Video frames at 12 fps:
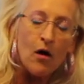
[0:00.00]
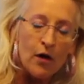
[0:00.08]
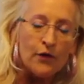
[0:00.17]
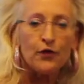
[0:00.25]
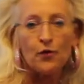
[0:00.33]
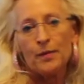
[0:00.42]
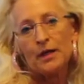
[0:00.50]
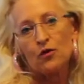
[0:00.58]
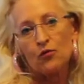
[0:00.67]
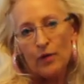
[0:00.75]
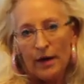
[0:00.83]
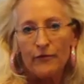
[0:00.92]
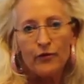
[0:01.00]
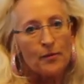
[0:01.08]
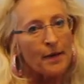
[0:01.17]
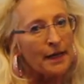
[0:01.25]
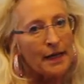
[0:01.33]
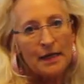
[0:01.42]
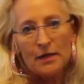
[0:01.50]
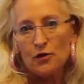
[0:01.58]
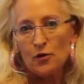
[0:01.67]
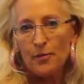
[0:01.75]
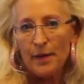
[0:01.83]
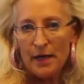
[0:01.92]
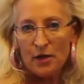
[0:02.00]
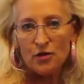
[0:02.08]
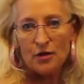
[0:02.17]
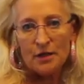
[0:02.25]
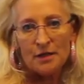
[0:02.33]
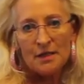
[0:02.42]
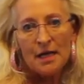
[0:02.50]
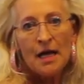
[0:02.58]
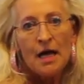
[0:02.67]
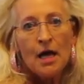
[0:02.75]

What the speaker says: also be great for my cancer patients.